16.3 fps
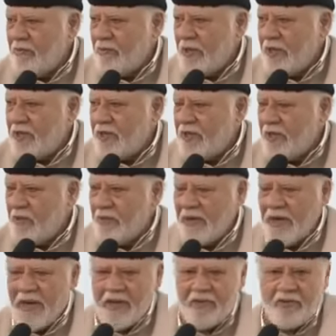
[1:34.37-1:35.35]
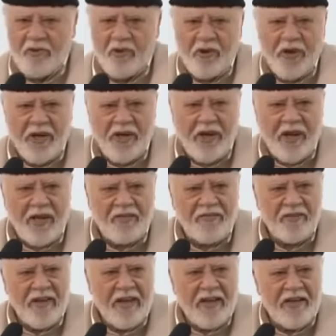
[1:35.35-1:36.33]
but when I saw it
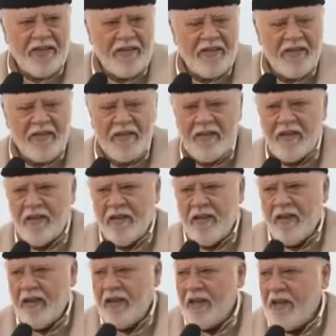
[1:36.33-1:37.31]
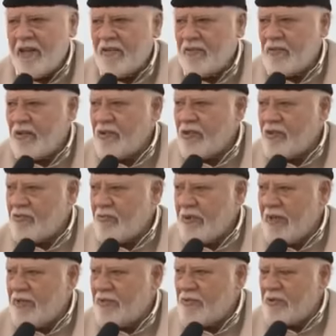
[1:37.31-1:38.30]
last night and I saw this
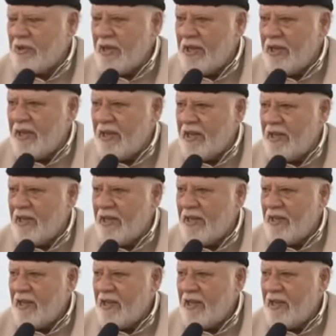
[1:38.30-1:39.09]
place today,